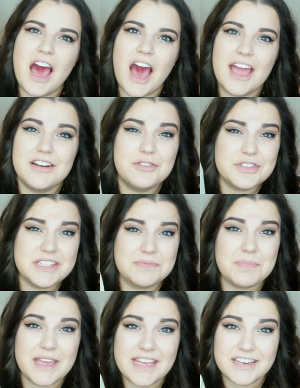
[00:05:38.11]
I don't
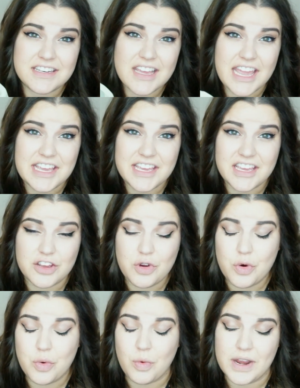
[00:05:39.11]
spend a
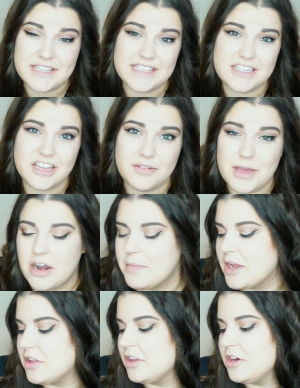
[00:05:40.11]
crazy ton amount on
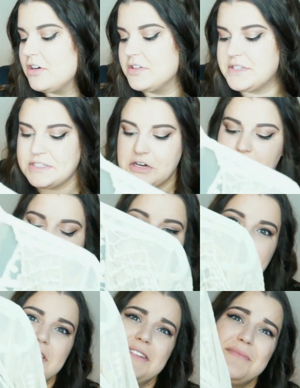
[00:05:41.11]
my clothes, so
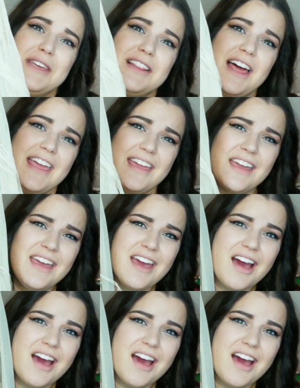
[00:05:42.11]
for this to be like,